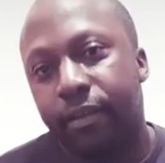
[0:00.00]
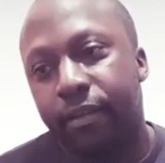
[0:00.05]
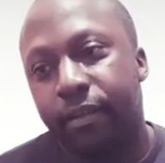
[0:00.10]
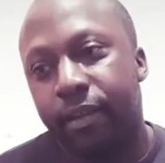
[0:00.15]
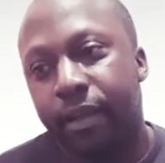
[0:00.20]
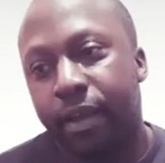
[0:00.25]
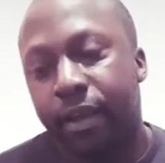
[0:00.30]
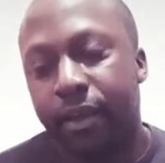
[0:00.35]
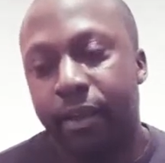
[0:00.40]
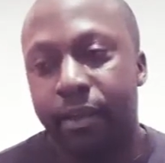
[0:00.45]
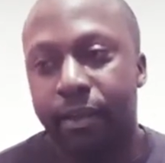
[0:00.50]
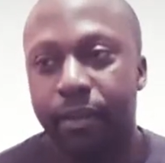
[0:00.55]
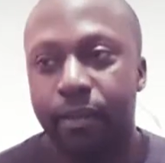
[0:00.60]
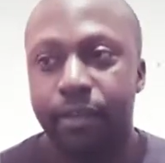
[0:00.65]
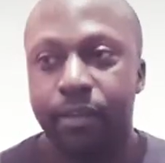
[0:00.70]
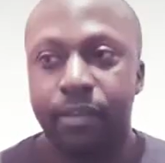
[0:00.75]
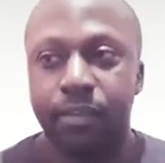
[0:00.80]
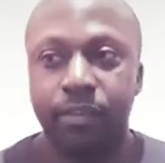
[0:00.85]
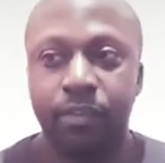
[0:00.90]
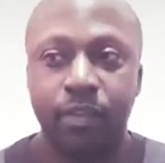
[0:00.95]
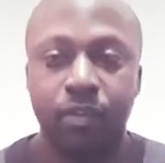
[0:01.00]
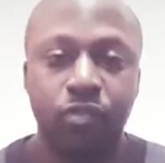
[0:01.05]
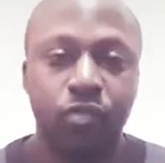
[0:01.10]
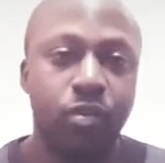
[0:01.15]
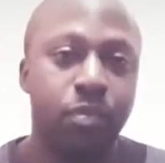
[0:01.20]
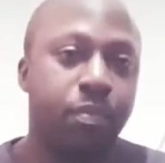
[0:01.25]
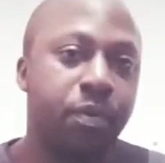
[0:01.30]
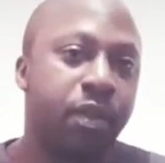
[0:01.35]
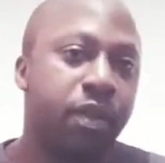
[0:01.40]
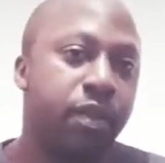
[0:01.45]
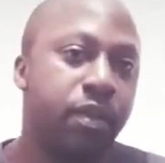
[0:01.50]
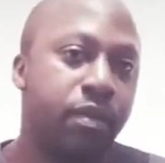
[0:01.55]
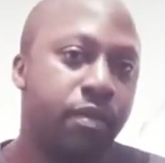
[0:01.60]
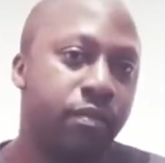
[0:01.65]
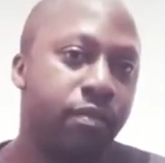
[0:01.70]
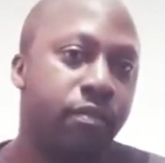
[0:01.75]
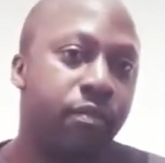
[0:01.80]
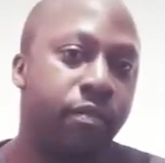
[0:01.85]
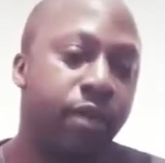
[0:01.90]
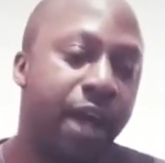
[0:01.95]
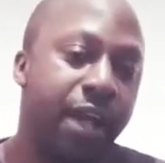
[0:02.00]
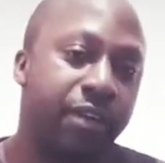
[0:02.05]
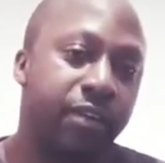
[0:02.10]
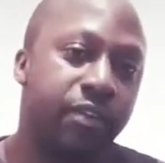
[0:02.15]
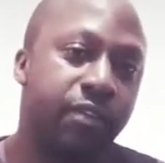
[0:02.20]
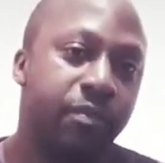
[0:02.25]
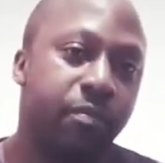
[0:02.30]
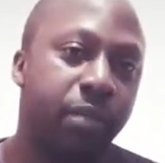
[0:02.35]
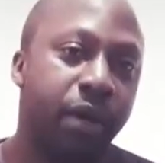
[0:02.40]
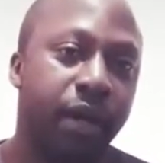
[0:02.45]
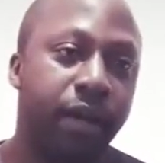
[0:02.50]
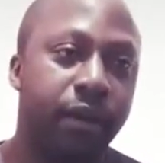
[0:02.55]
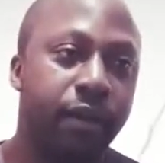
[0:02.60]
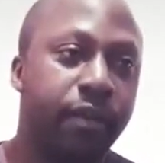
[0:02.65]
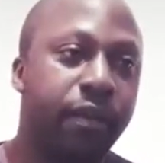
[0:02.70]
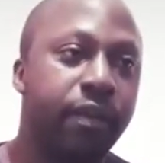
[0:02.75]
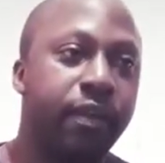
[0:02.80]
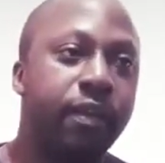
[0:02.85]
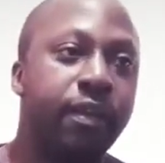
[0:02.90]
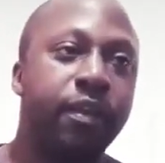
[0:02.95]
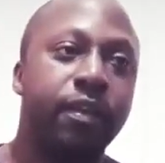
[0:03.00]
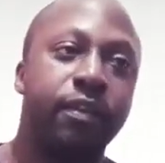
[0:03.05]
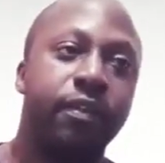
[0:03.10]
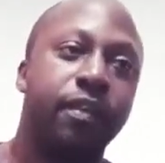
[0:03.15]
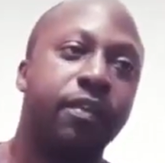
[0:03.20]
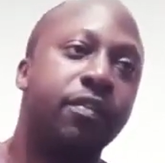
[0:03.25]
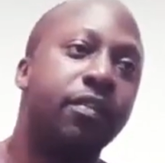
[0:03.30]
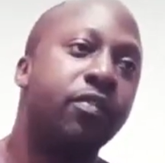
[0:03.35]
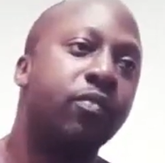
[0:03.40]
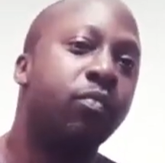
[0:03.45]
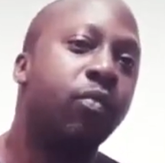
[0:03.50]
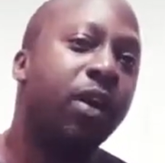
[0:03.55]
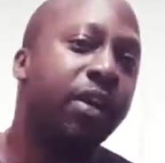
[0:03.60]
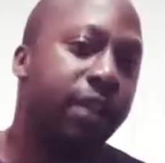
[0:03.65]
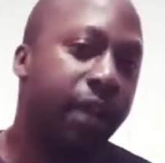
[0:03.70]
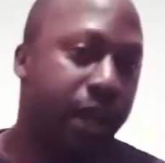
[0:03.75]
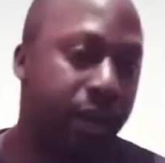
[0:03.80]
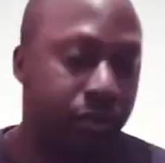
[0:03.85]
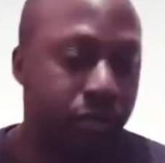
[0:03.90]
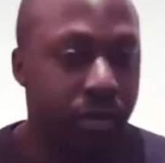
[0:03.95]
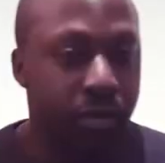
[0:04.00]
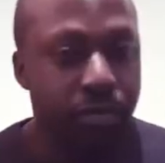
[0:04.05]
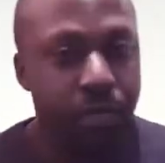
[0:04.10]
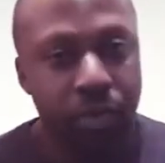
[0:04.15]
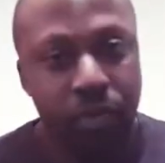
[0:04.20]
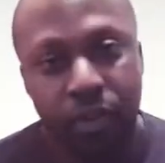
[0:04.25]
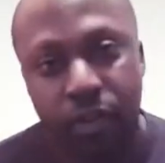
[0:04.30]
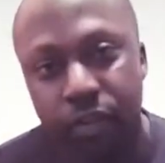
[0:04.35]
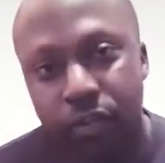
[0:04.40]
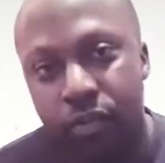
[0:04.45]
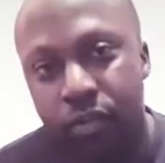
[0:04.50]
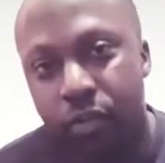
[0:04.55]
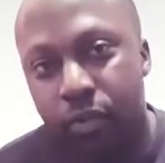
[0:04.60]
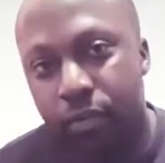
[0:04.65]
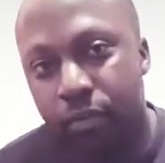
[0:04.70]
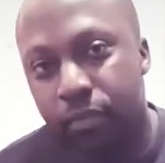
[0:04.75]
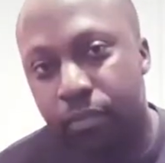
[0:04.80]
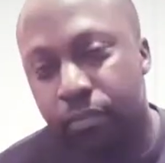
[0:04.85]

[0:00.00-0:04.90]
Yeah. It's a trippy rant, but this is what I attribute it to.